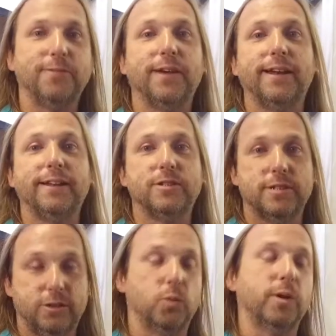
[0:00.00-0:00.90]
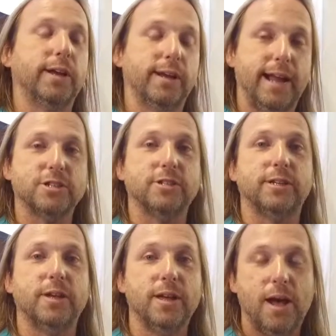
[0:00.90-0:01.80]
and it's, it's working
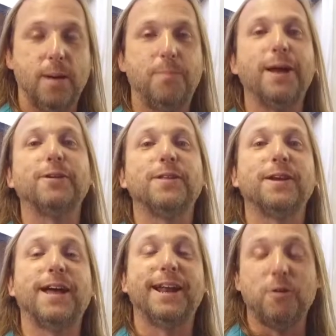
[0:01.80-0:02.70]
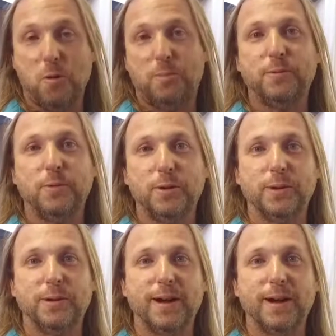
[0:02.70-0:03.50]
actually better than I had hoped. We were,